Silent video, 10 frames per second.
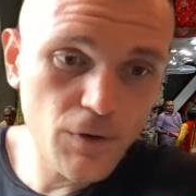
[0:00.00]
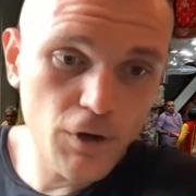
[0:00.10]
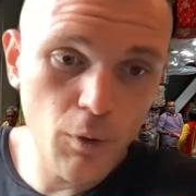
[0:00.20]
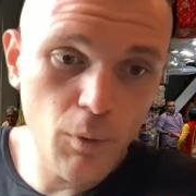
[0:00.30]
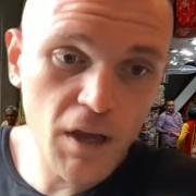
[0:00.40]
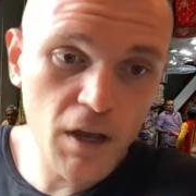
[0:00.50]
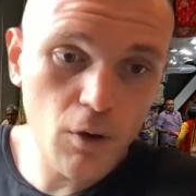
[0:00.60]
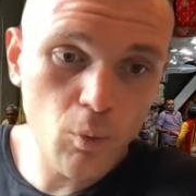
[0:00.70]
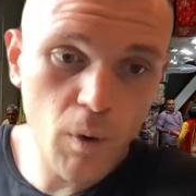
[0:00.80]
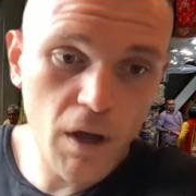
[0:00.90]
knowing
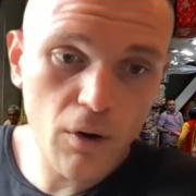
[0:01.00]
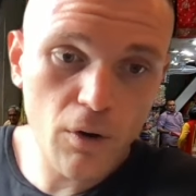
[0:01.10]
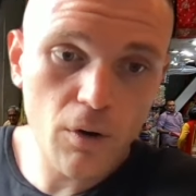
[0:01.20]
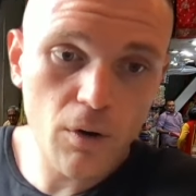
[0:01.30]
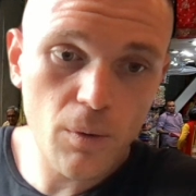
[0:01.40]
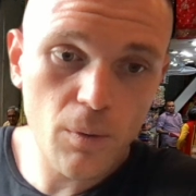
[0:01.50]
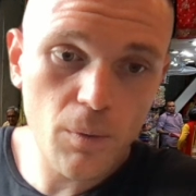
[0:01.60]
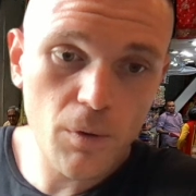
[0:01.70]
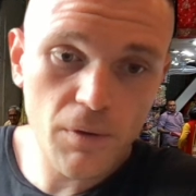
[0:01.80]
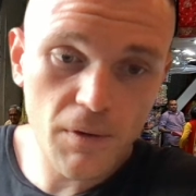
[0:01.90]
where
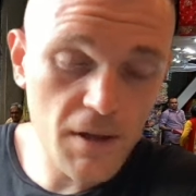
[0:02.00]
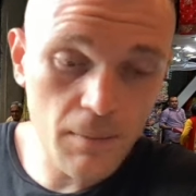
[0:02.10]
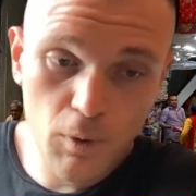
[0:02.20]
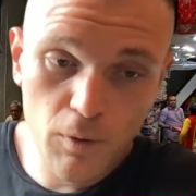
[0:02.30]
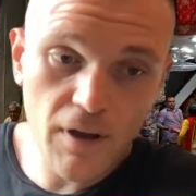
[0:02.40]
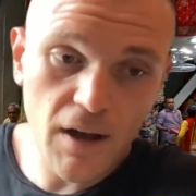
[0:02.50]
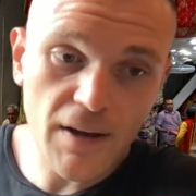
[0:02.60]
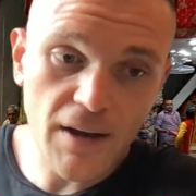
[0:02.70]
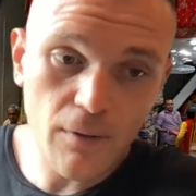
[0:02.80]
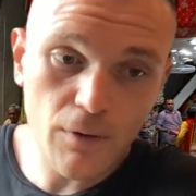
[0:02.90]
I'm moving
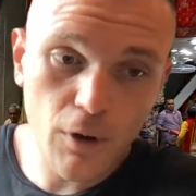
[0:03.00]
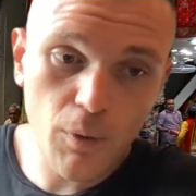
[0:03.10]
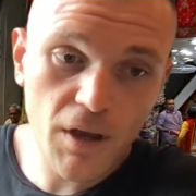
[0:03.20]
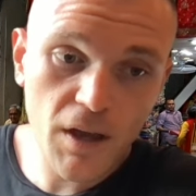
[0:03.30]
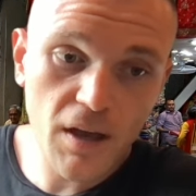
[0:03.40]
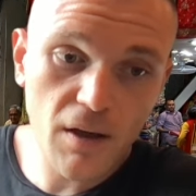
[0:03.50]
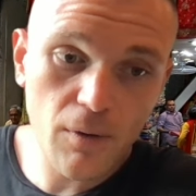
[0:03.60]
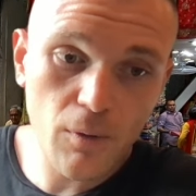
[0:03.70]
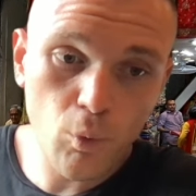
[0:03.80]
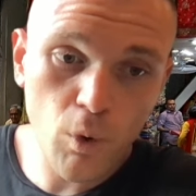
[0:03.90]
on now, knowing
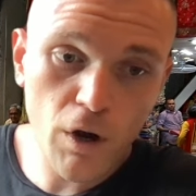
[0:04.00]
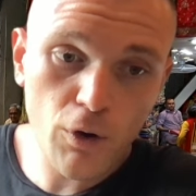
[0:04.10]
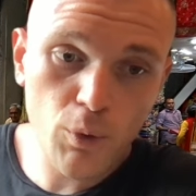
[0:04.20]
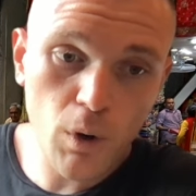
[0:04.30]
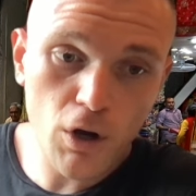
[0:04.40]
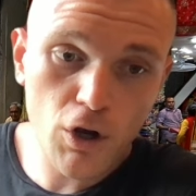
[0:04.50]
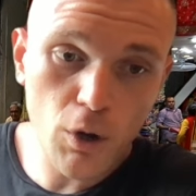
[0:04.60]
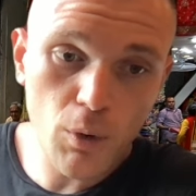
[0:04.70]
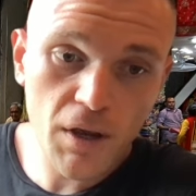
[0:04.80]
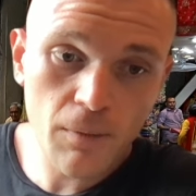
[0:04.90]
where you are
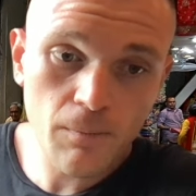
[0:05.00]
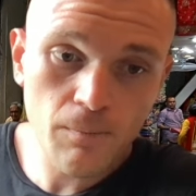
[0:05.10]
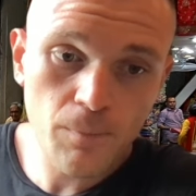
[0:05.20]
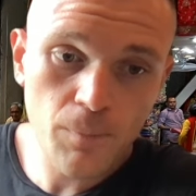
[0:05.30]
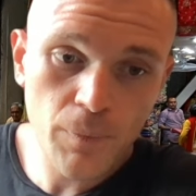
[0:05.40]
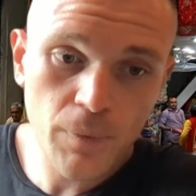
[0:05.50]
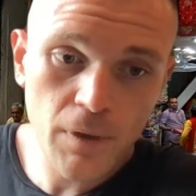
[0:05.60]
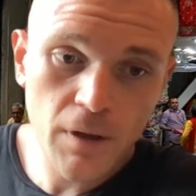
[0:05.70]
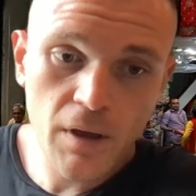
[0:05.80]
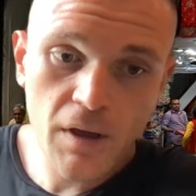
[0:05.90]
going
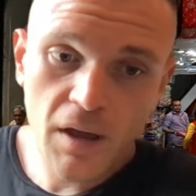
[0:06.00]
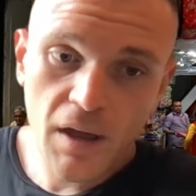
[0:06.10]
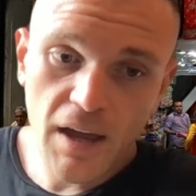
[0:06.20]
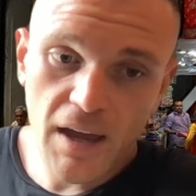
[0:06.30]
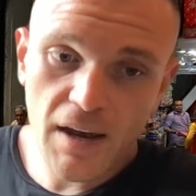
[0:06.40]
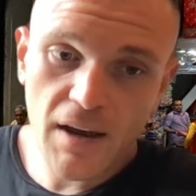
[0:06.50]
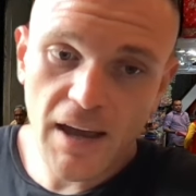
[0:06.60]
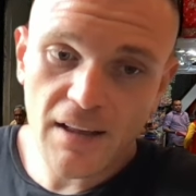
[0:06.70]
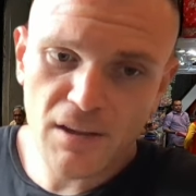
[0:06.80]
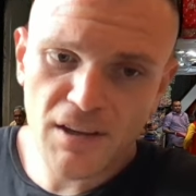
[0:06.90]
and
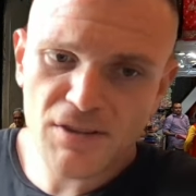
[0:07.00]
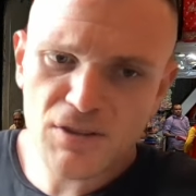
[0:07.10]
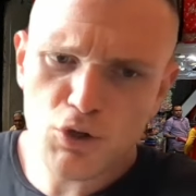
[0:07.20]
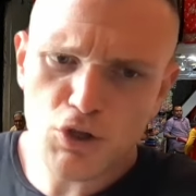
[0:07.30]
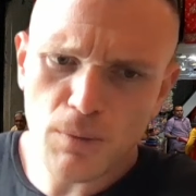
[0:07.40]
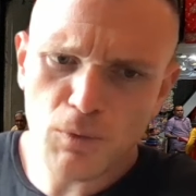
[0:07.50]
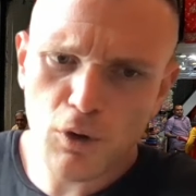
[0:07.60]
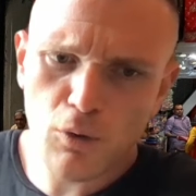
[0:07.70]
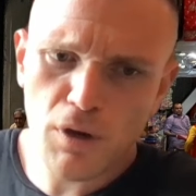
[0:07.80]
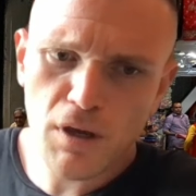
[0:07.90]
at least to some
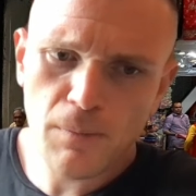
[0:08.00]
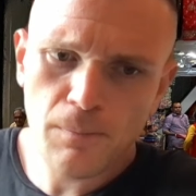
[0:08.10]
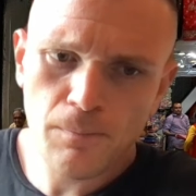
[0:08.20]
degree